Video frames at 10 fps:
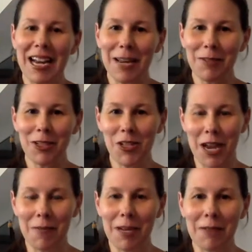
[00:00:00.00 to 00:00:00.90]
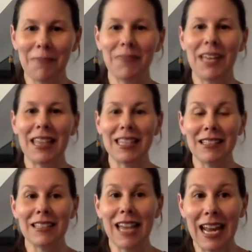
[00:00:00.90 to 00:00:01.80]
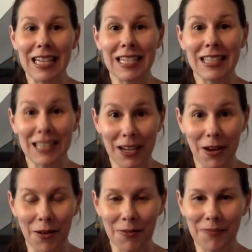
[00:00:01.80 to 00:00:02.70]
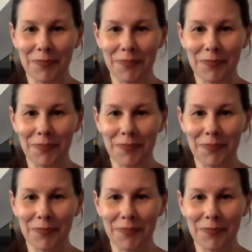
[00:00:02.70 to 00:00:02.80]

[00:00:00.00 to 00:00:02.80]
name is Jamie, and this is Handy Lingo.